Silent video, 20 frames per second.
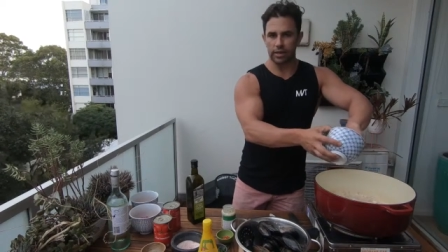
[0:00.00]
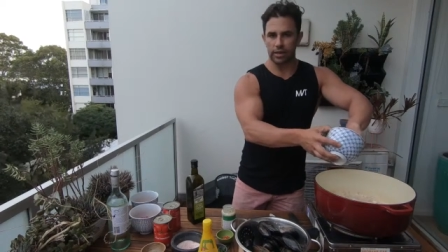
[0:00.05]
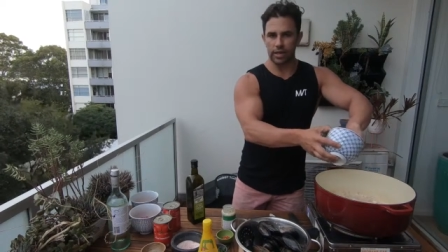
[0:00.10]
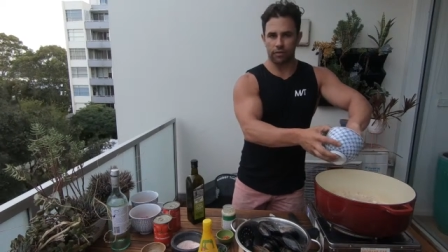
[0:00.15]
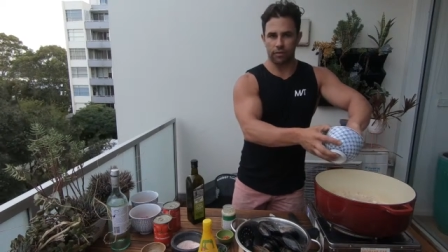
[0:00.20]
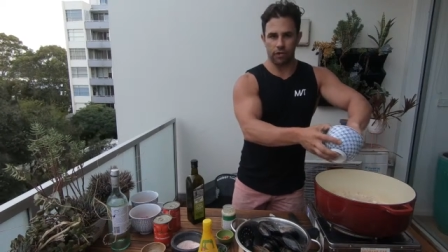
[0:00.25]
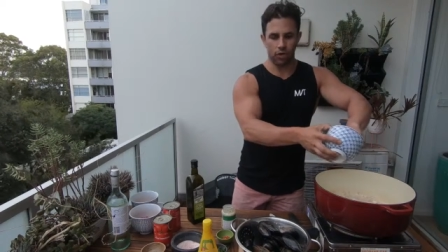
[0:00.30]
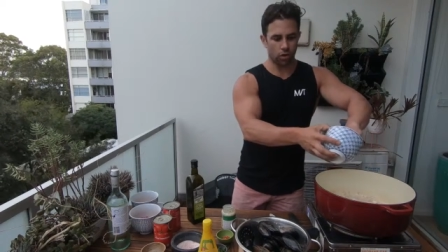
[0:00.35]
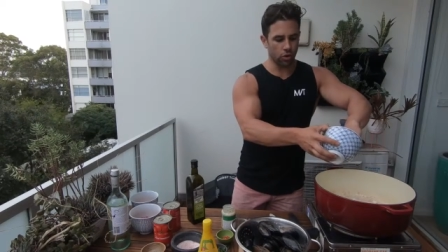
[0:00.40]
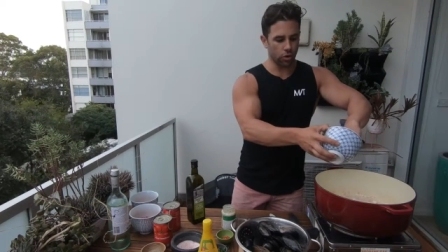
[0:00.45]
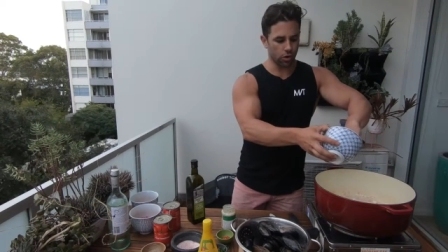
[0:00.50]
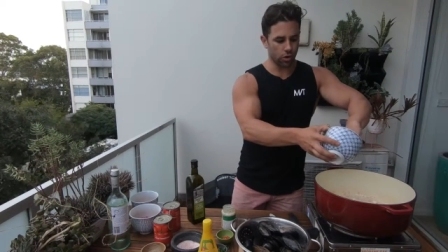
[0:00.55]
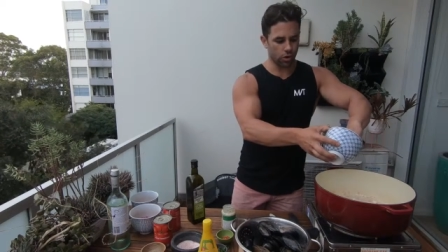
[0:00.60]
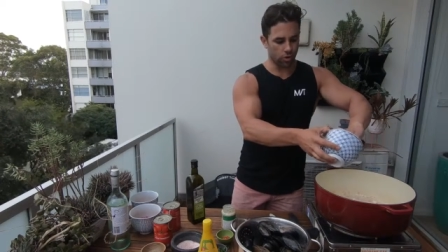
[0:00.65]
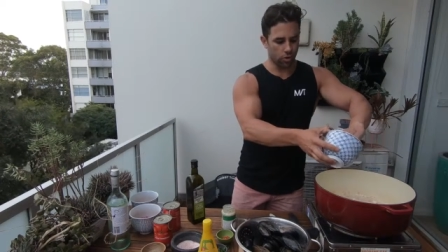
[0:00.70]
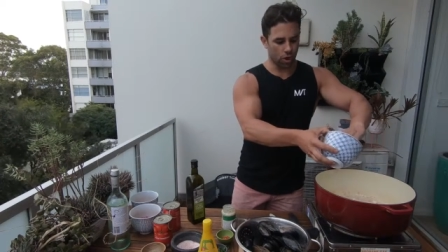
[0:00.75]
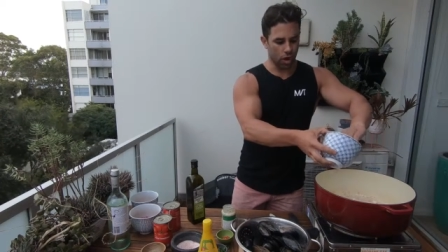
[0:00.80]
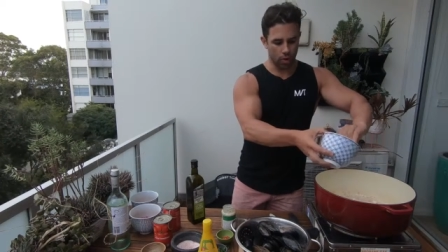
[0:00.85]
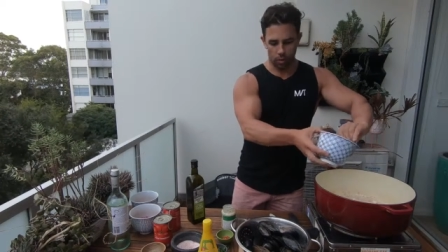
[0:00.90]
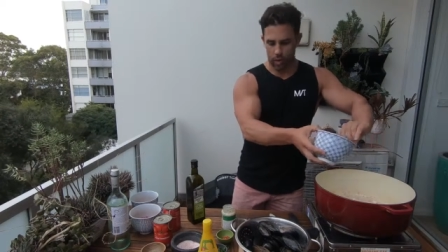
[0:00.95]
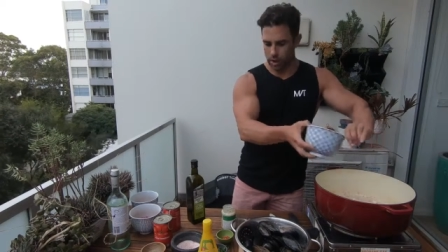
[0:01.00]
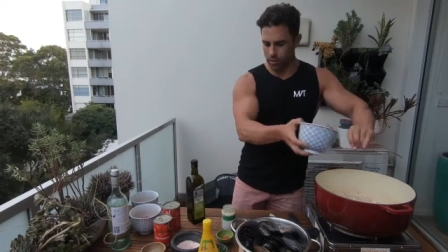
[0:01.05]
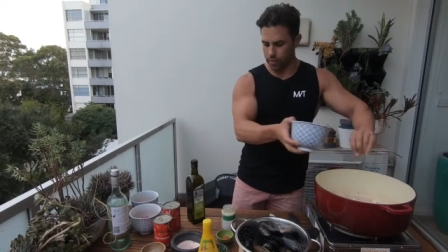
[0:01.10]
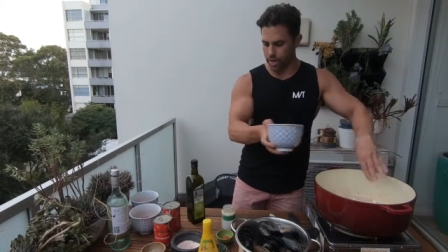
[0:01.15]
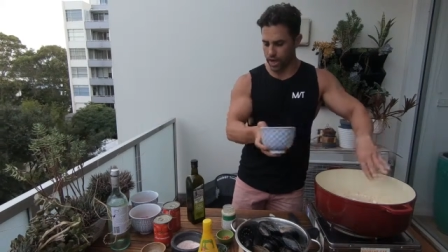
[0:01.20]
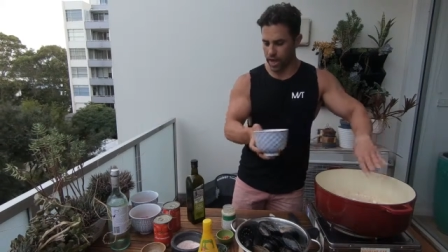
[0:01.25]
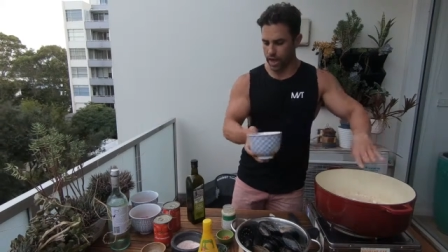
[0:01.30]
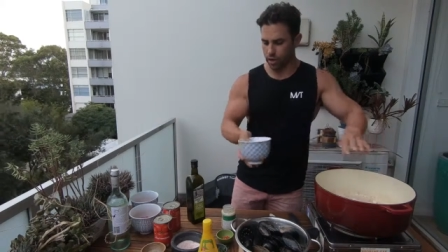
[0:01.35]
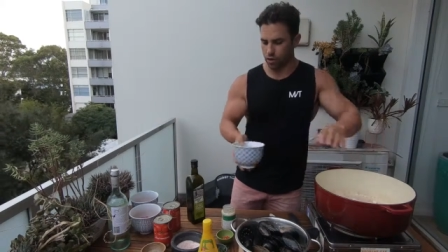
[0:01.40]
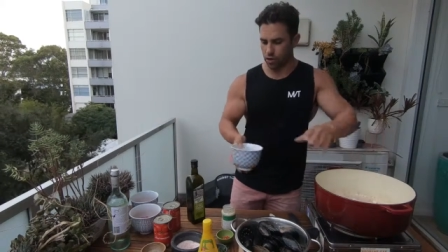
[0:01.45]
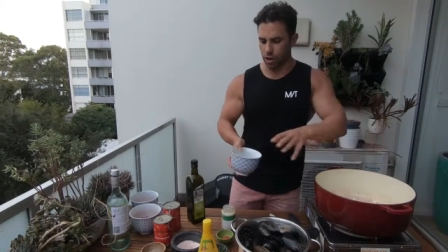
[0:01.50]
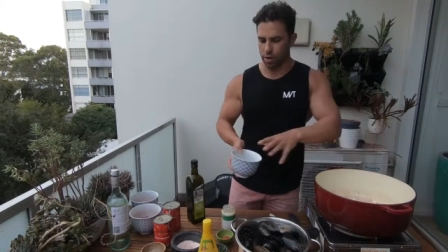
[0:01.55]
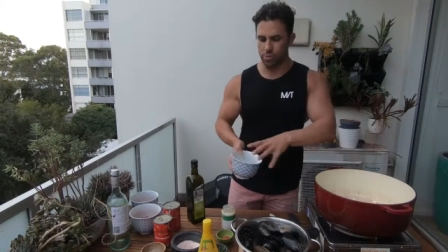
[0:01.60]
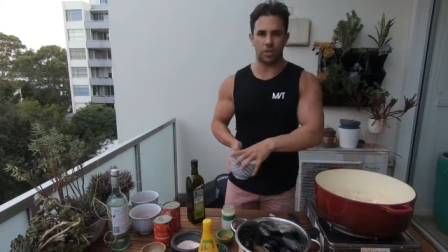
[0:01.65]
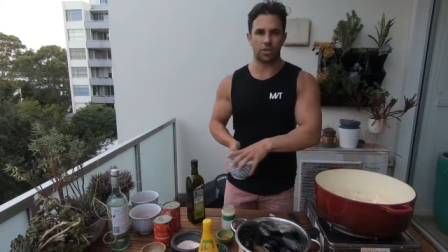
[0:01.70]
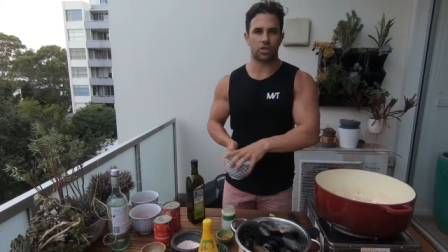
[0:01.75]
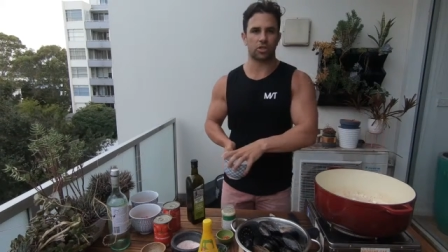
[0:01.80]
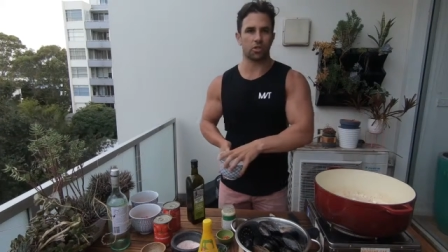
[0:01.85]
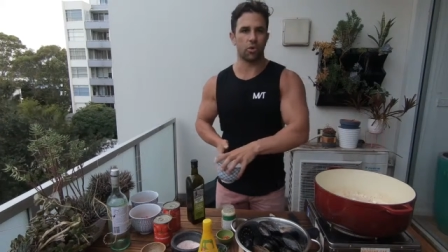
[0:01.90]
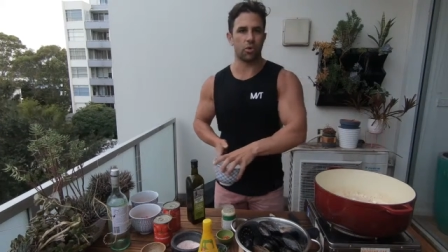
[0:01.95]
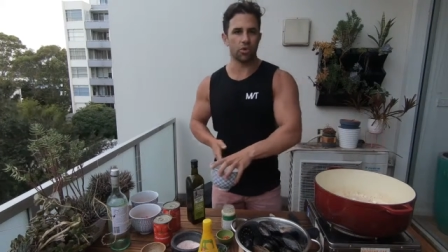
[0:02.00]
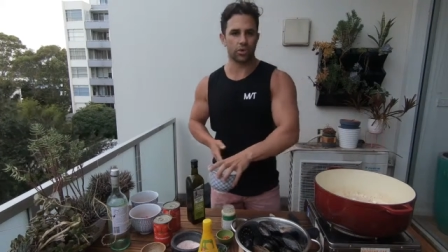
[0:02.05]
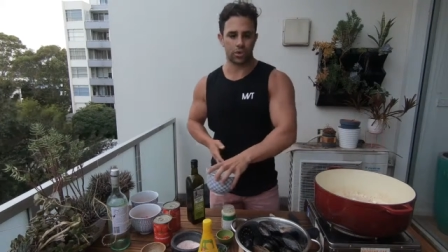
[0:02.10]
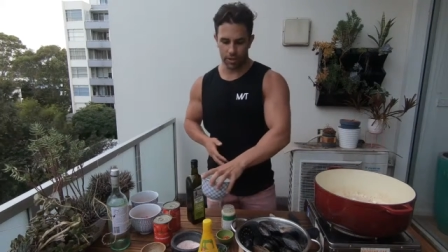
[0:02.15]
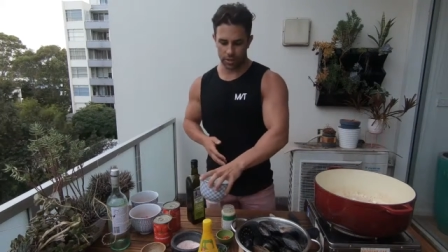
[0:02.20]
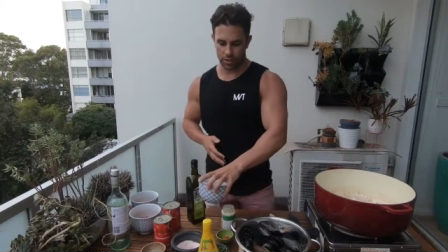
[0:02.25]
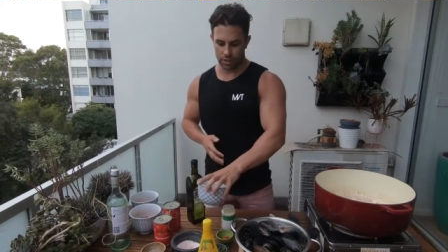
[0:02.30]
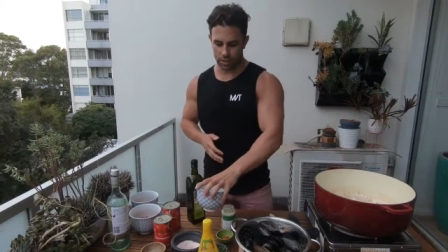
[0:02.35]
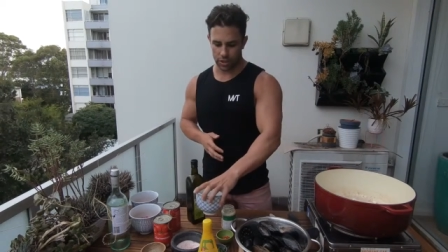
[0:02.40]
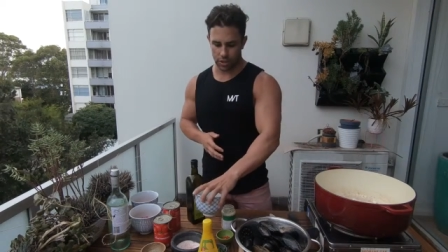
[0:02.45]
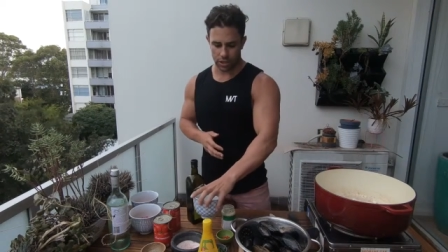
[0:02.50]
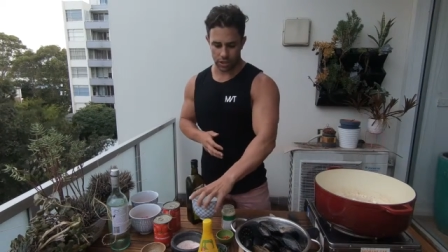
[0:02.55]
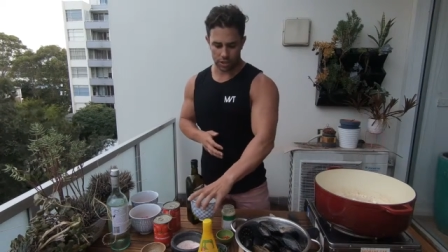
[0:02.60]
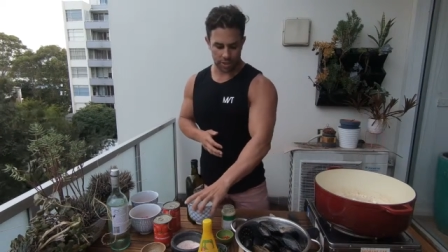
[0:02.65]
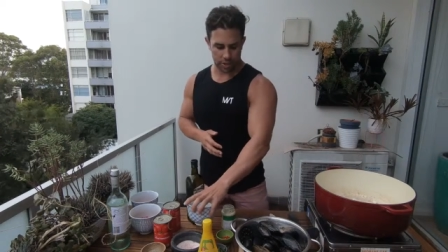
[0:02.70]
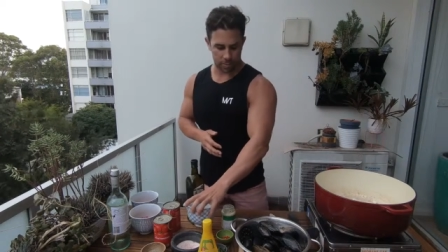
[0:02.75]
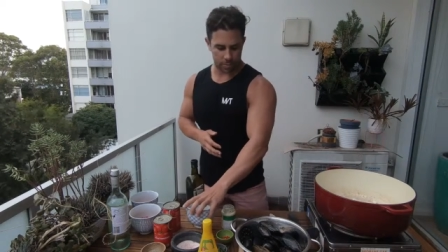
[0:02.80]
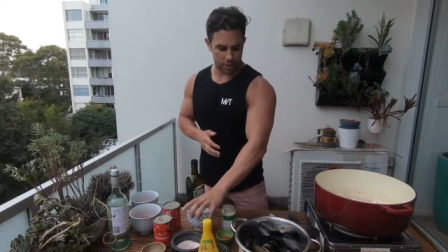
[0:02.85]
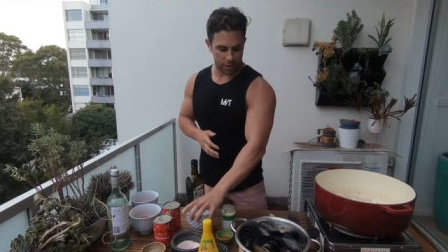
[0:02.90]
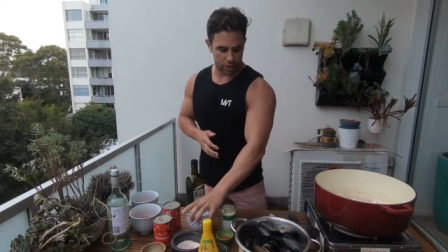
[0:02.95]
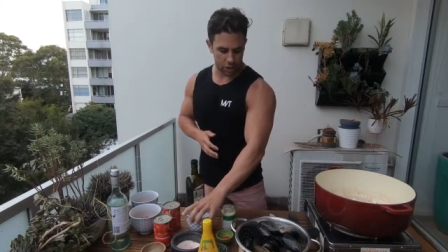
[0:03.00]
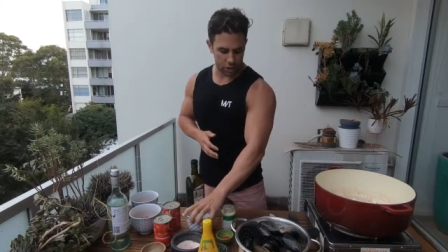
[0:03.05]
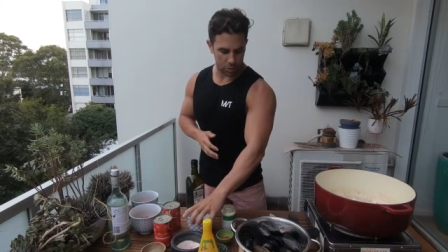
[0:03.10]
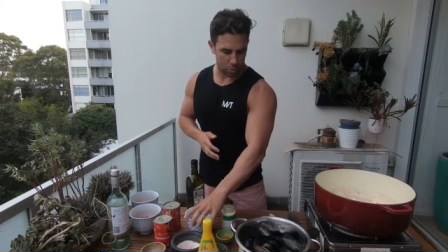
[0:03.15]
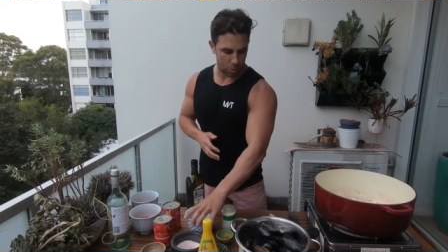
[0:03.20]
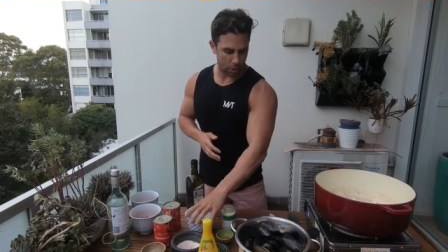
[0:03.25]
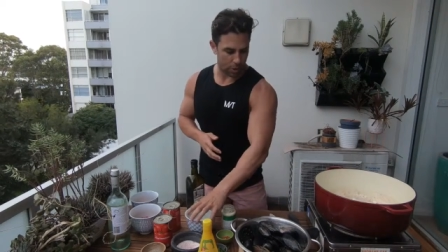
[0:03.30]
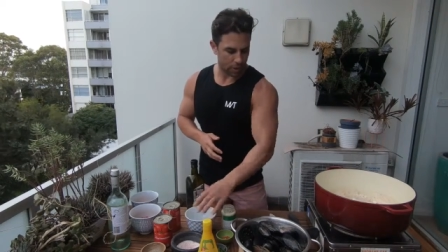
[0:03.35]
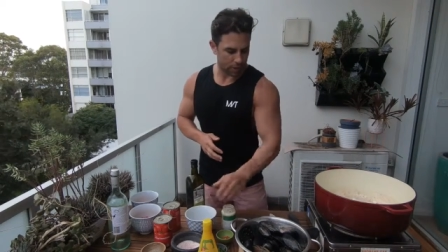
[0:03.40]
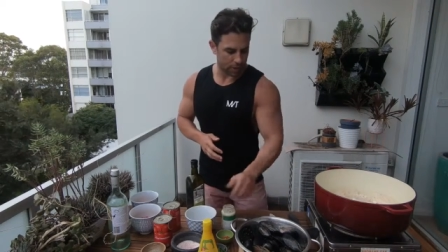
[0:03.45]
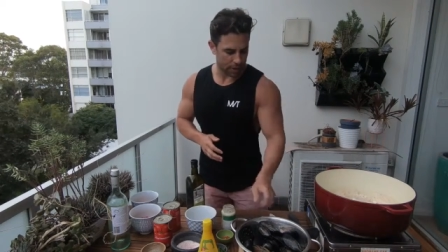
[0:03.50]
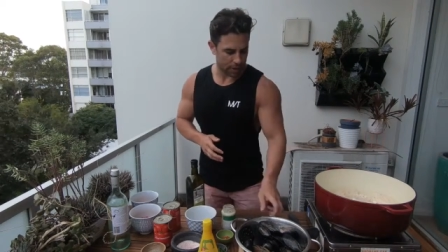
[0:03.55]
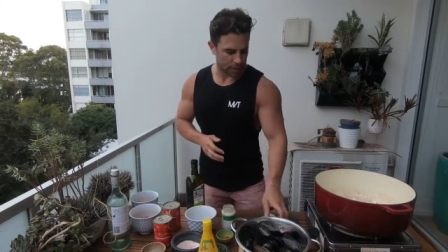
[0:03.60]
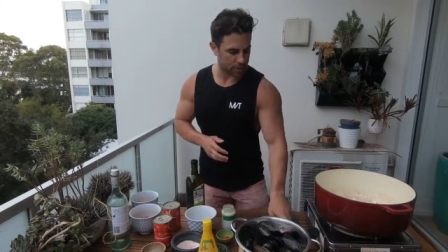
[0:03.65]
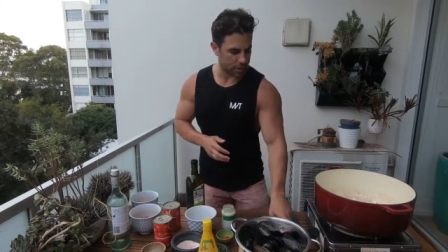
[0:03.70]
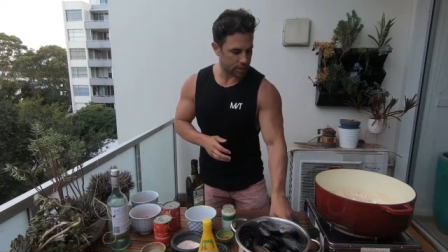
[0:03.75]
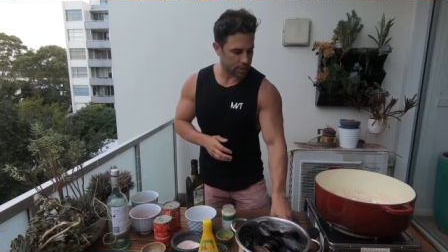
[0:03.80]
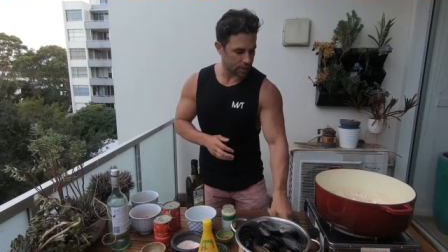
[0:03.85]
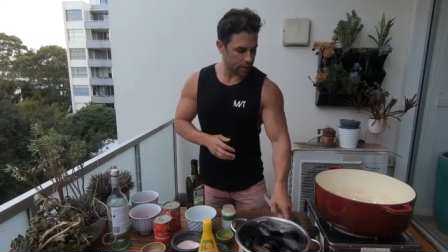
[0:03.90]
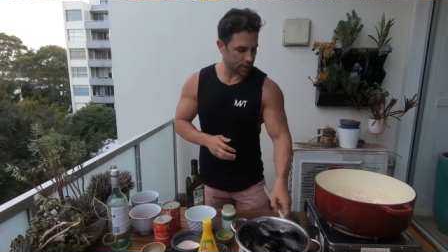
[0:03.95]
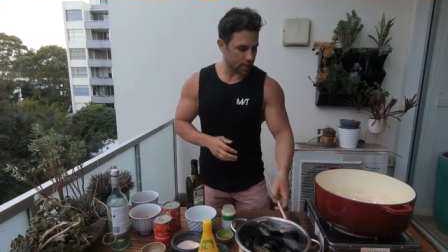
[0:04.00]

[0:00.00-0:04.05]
If you cook it the right way without creamy sauces, it's just perfect.